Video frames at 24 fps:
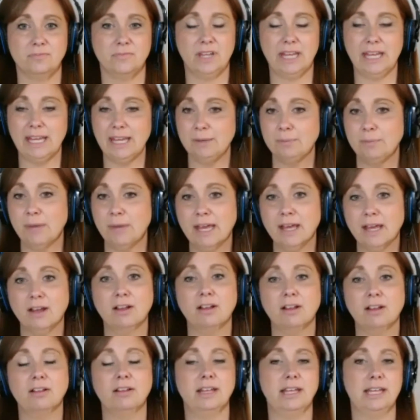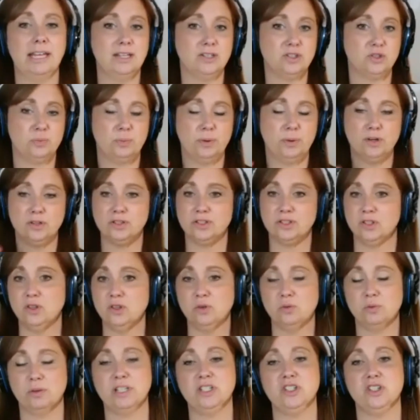email, each person who
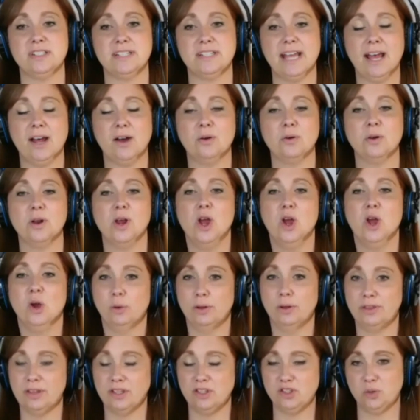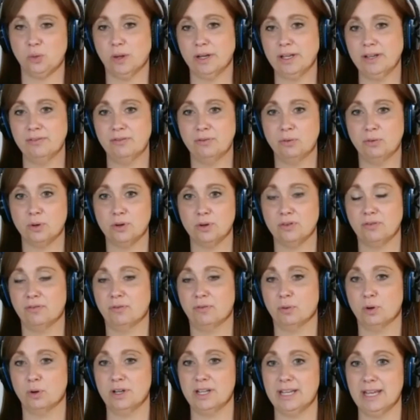reaches out within 24 to
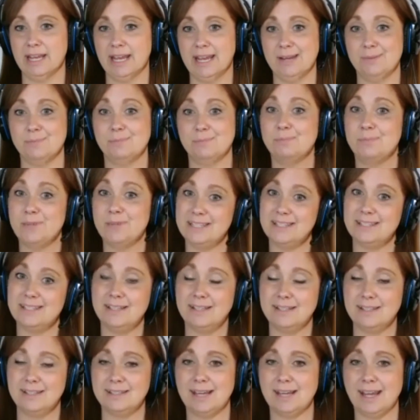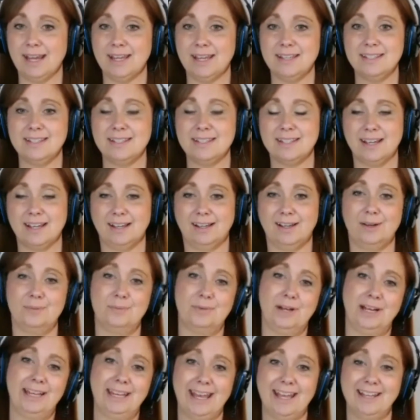48 business days.
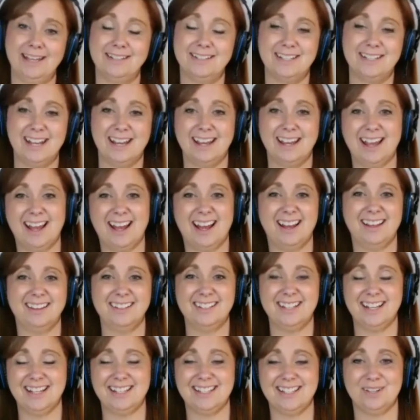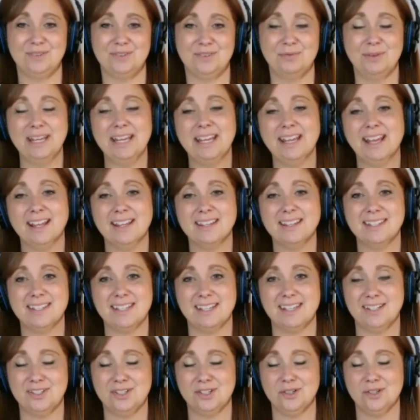Again, take holidays and weekends
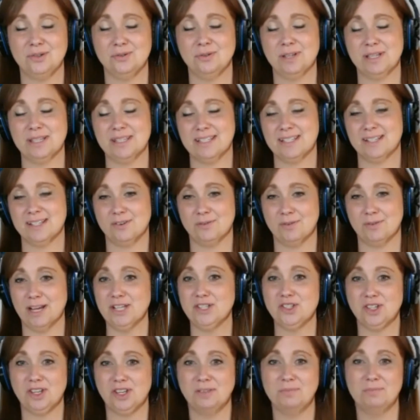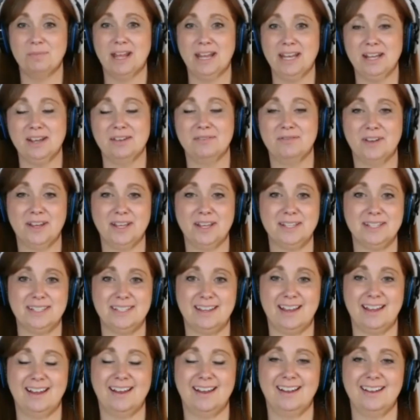into consideration. Many of us
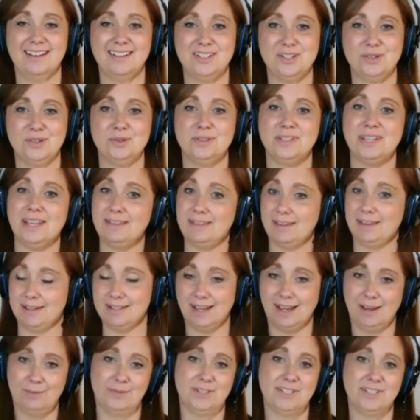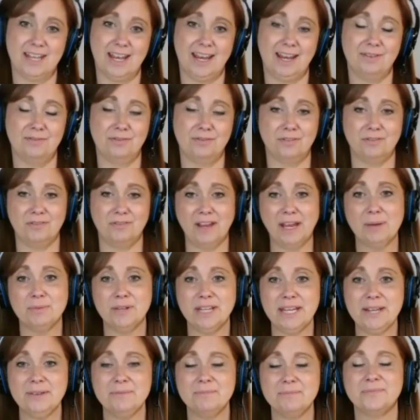do set that time aside for family.